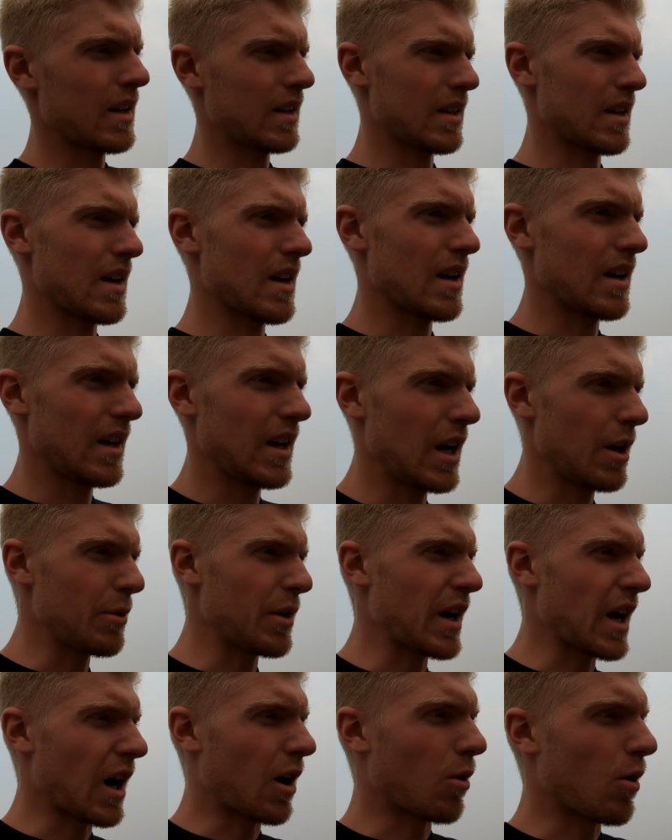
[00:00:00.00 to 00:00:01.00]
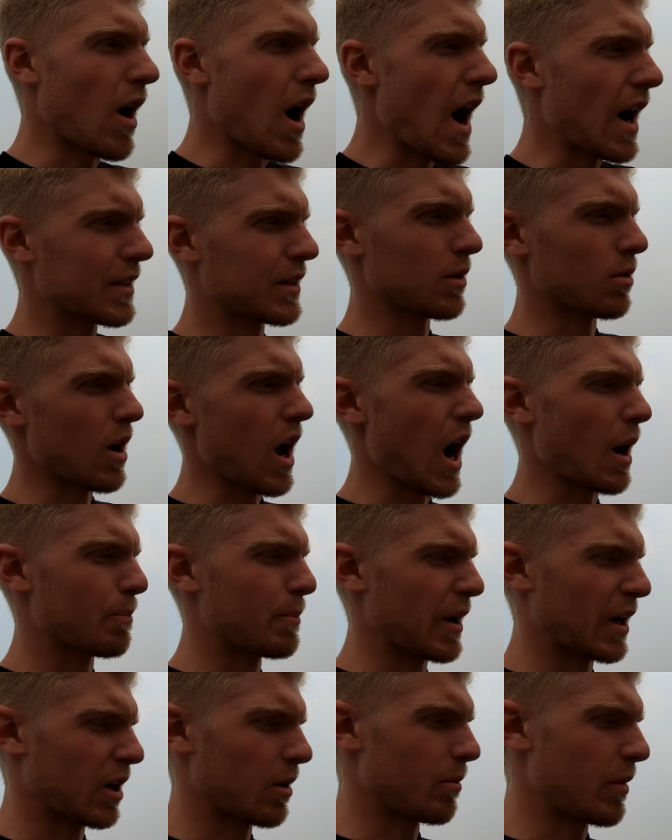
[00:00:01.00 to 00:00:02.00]
And uh, here we got a rock, the rock
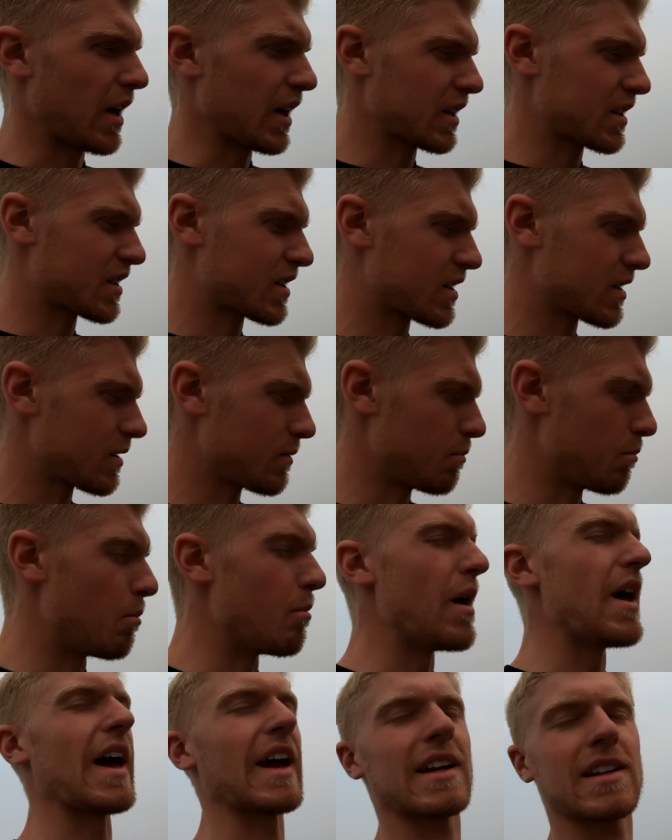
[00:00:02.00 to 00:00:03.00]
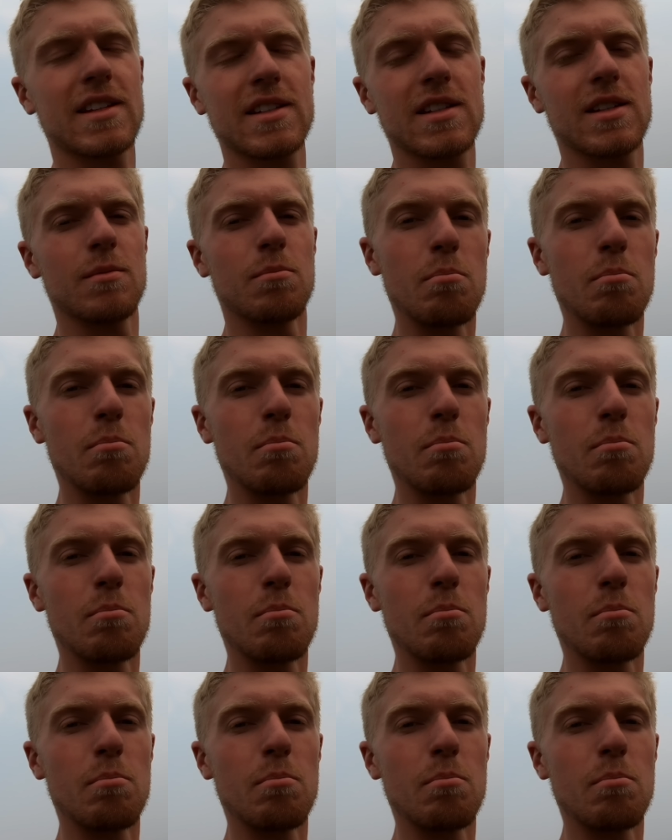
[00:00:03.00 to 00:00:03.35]
picker mixed, mixed,